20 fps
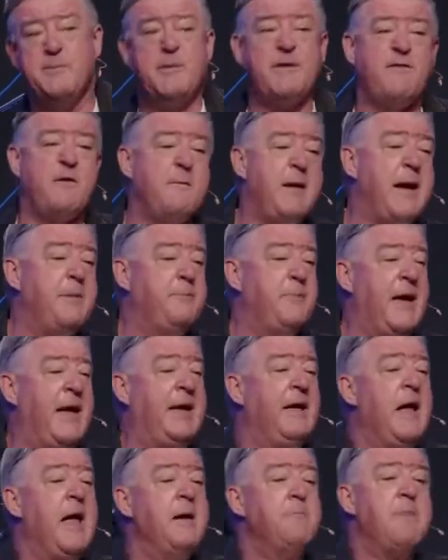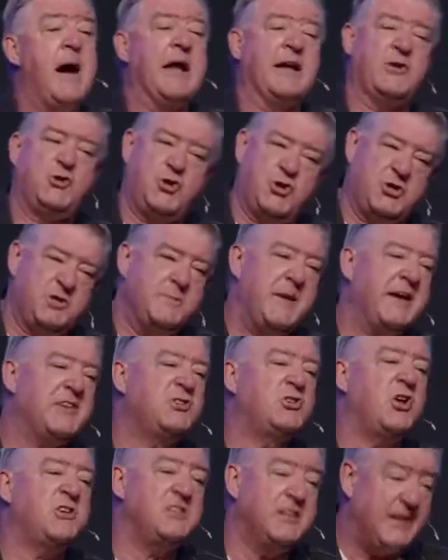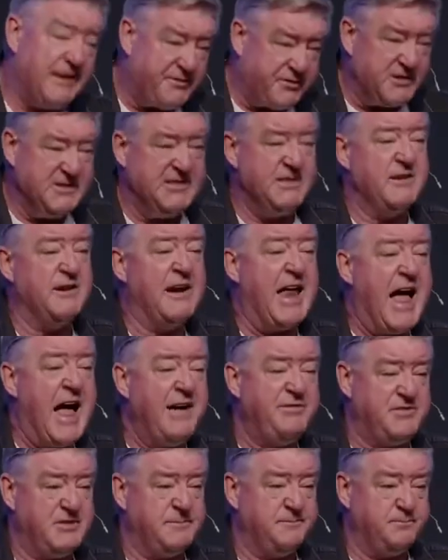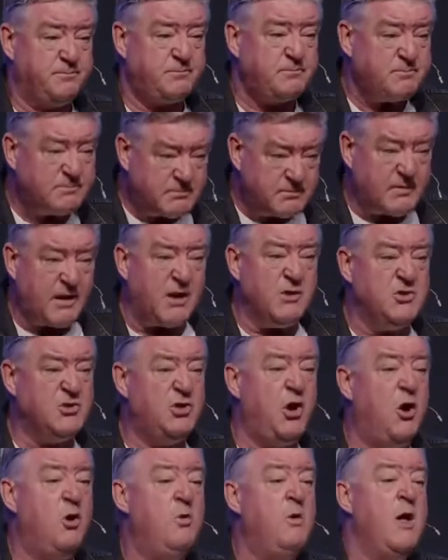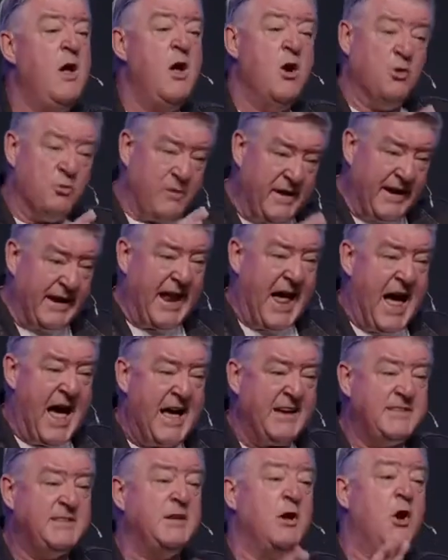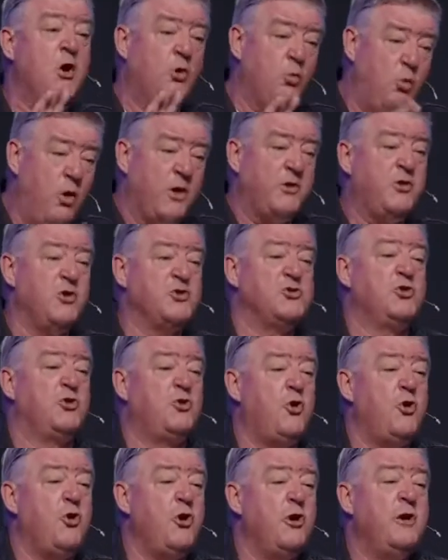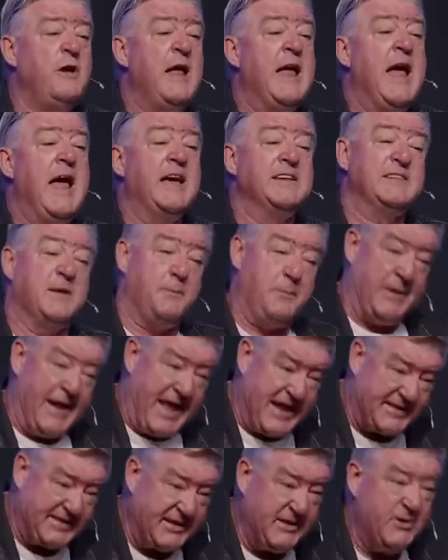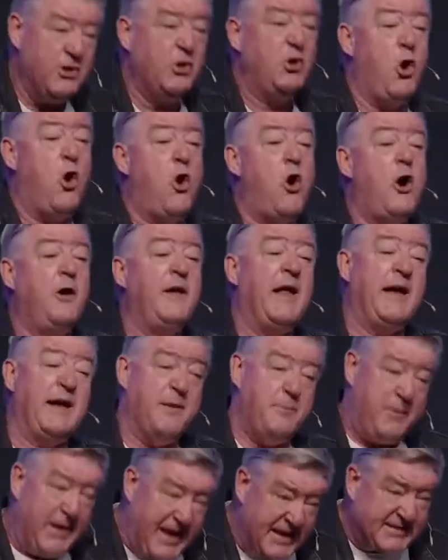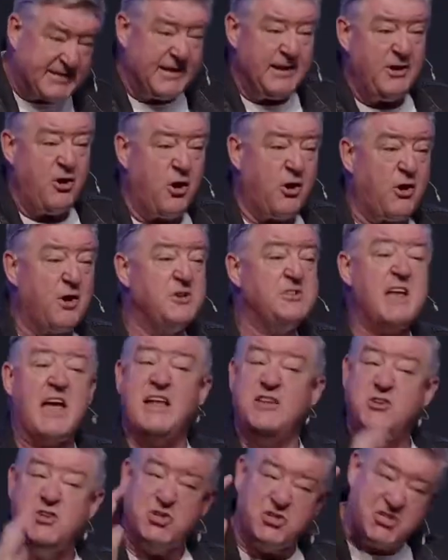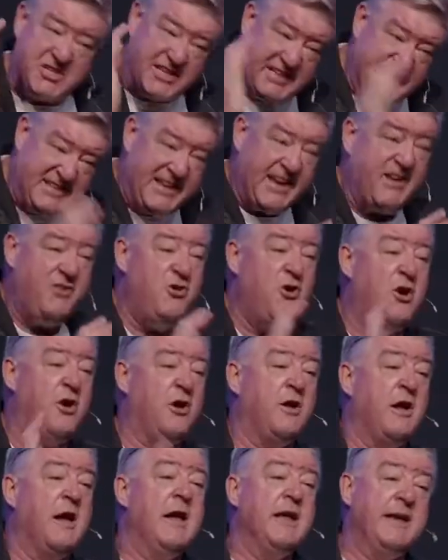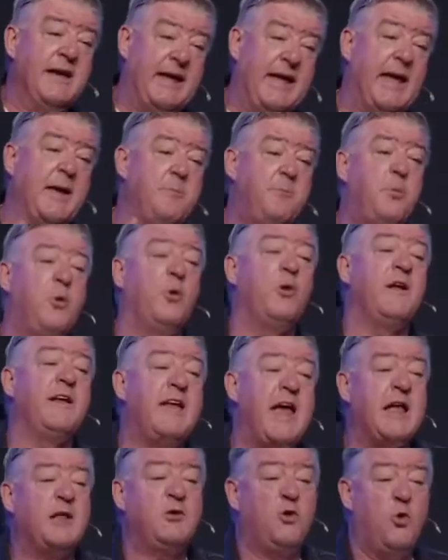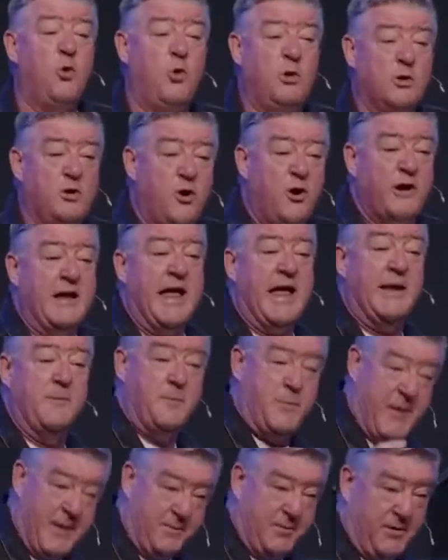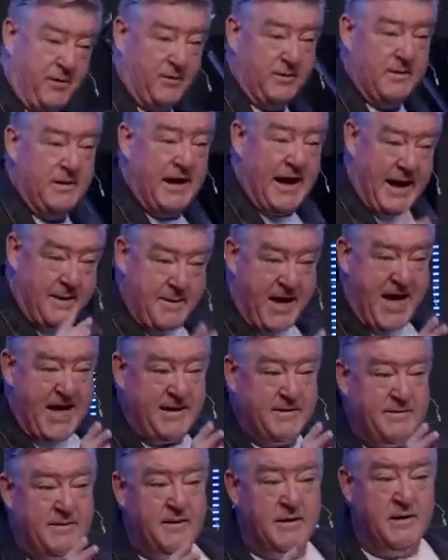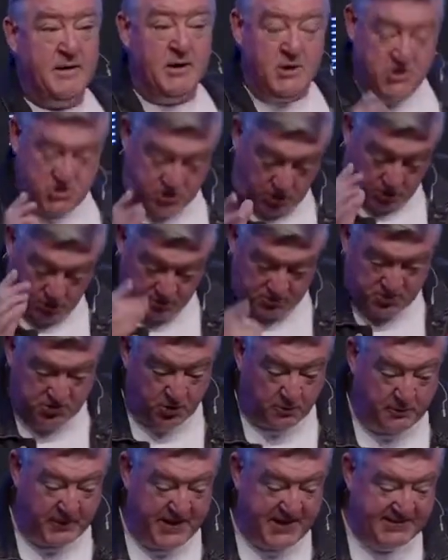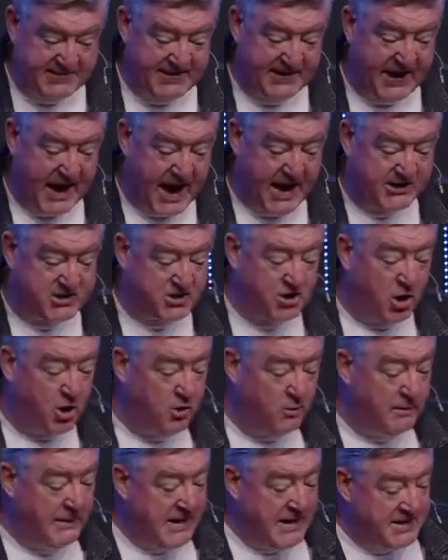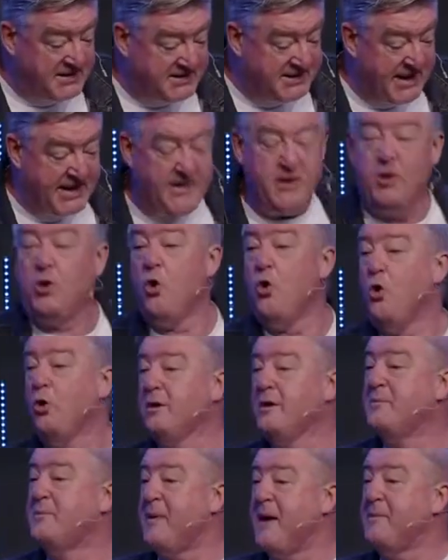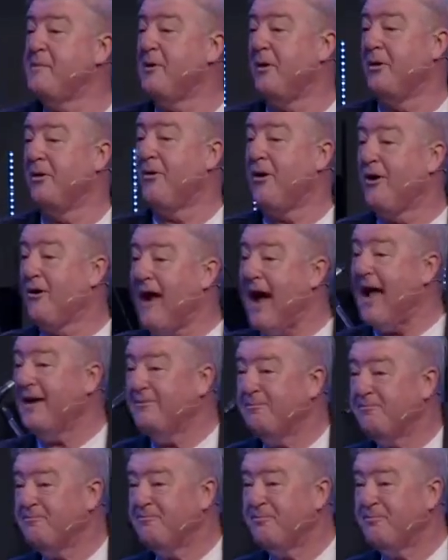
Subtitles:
them, whatever it might be, man, it just makes such a difference in their lives. So realize what you're doing is a blessing to God and a blessing to others, and just continue to keep pulling that gold out in people. Amen? So bless you guys. So see the gold in people, all right?